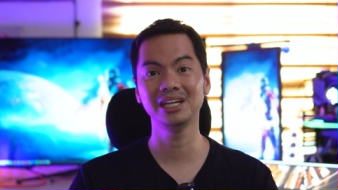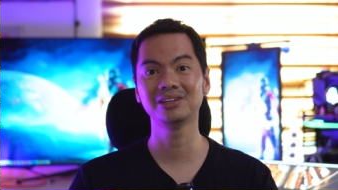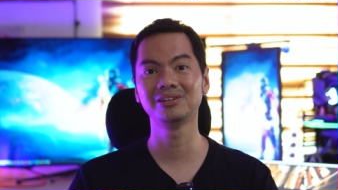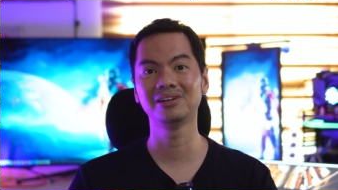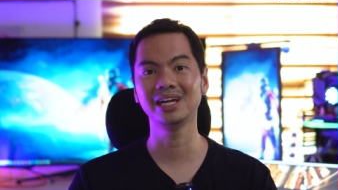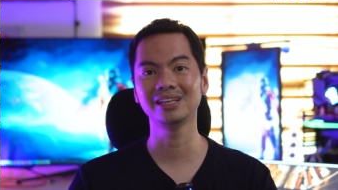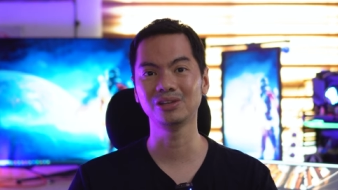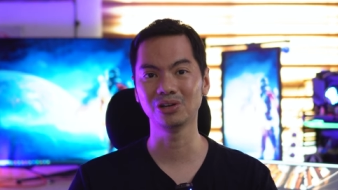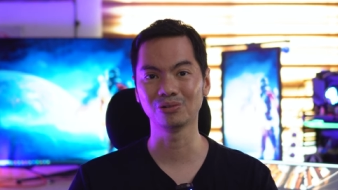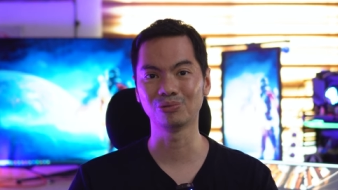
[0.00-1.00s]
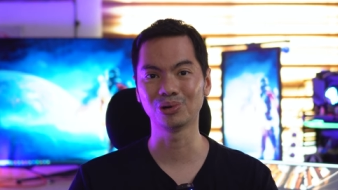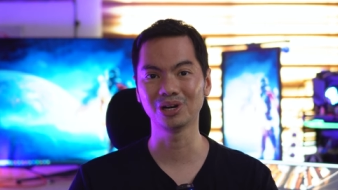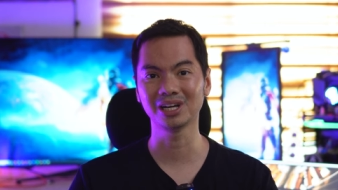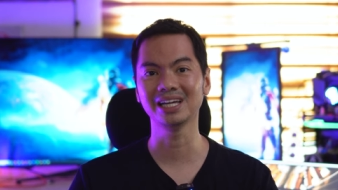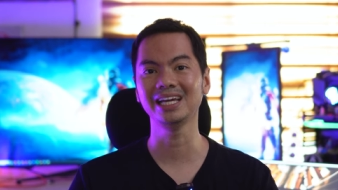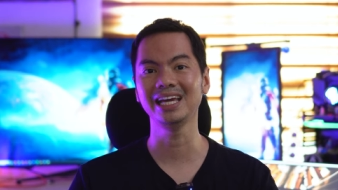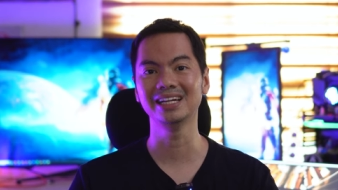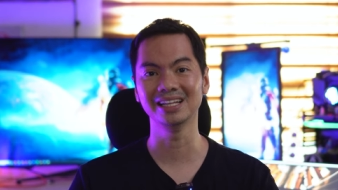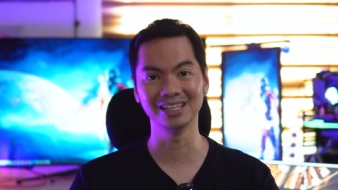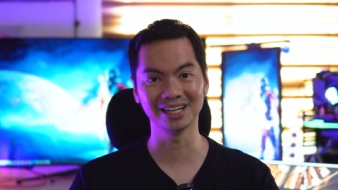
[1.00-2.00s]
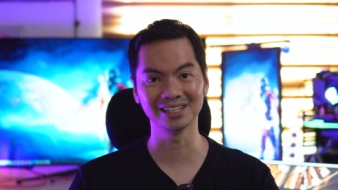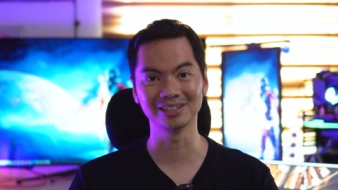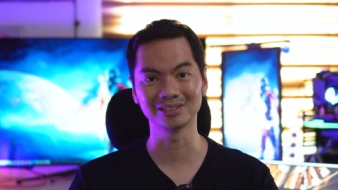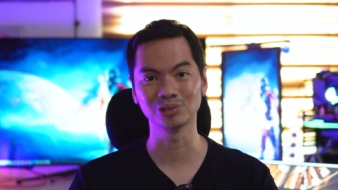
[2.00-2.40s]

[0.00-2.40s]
integrate to your work in another